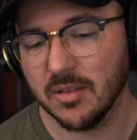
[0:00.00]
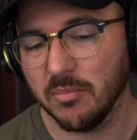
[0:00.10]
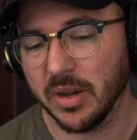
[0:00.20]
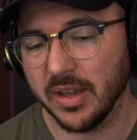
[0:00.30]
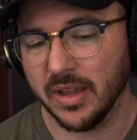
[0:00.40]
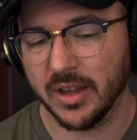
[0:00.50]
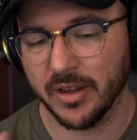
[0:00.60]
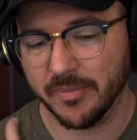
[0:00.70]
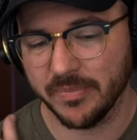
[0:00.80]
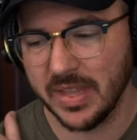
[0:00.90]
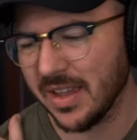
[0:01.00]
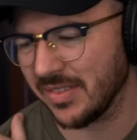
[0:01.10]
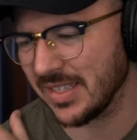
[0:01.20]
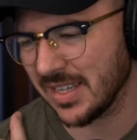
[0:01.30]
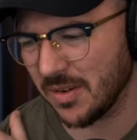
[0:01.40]
But yeah,
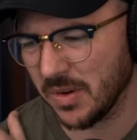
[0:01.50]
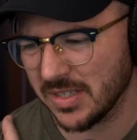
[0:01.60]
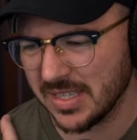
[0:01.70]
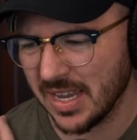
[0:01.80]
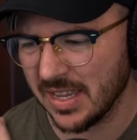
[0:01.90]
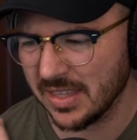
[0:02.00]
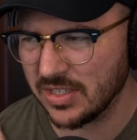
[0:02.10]
that's kind of where it's at.